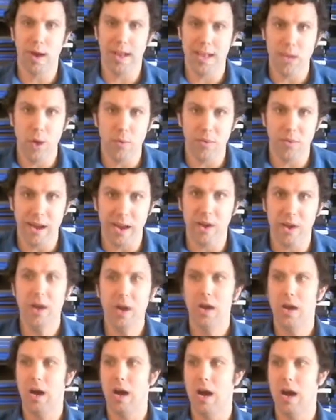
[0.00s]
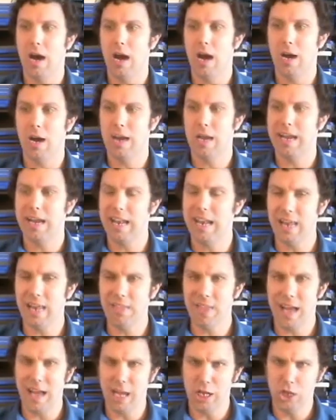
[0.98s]
know there, getting
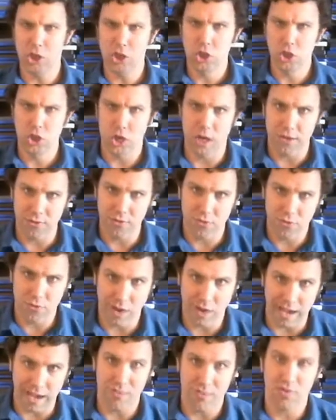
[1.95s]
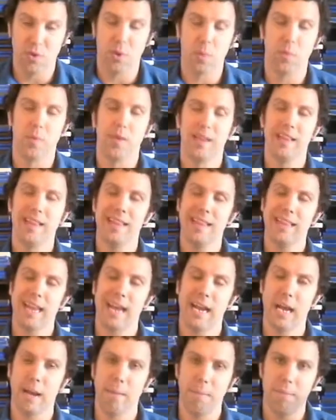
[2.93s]
that just right so it would
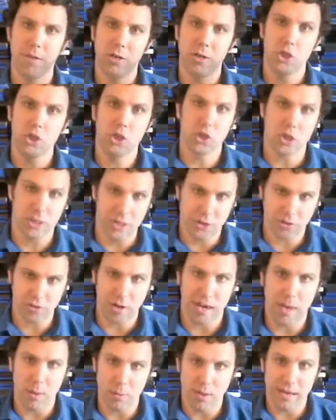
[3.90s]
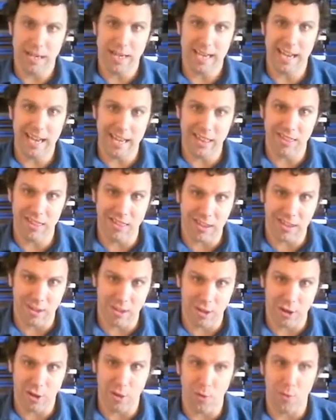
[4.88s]
light up just right when he needed it
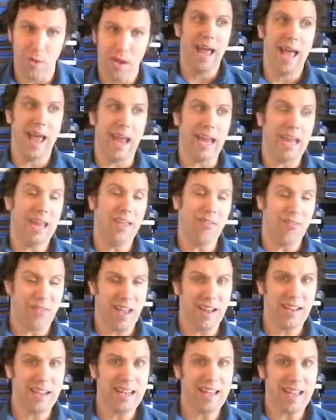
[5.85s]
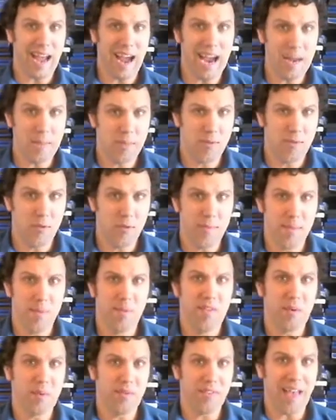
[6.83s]
to. He sadly died before the
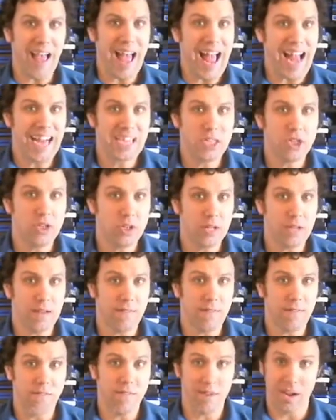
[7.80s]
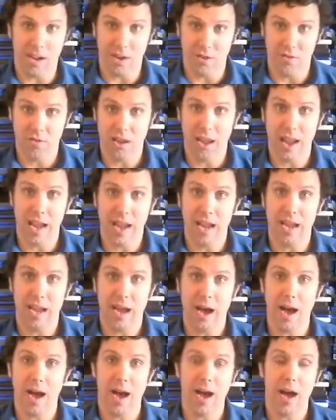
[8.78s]
movie was actually finished. A
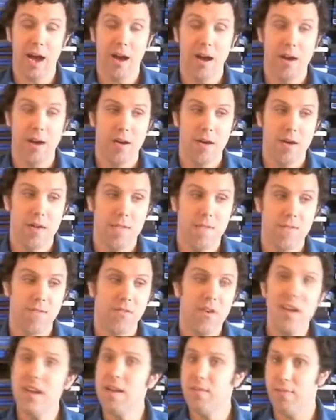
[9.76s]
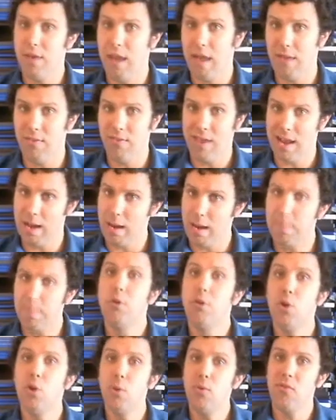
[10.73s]
friend of his and a
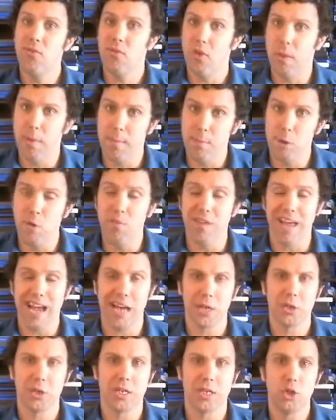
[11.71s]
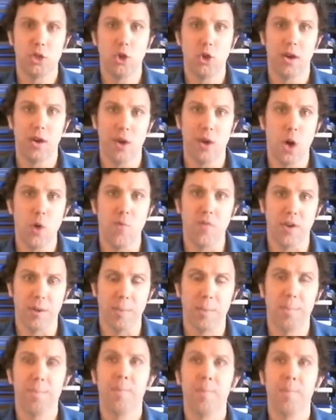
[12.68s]
producer on the movie actually took it over